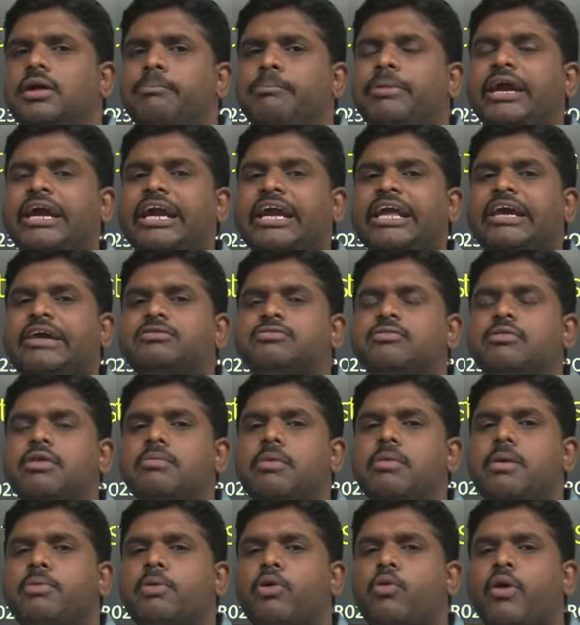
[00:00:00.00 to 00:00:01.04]
PDFs will
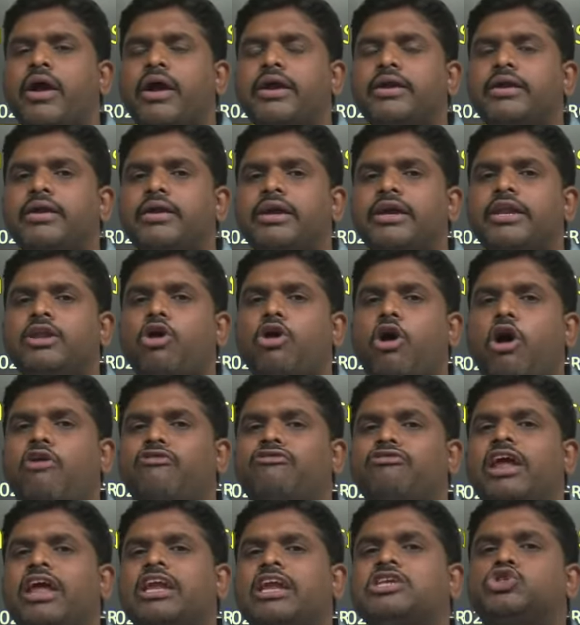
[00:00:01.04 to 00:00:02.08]
be provided in
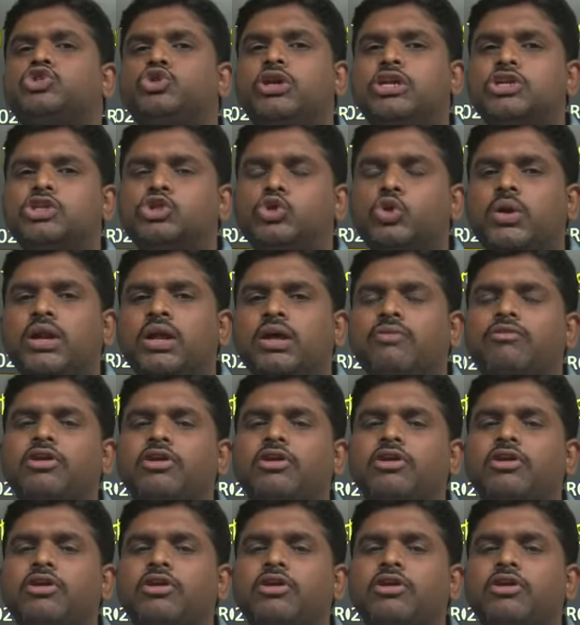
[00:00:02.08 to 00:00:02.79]
offline students only.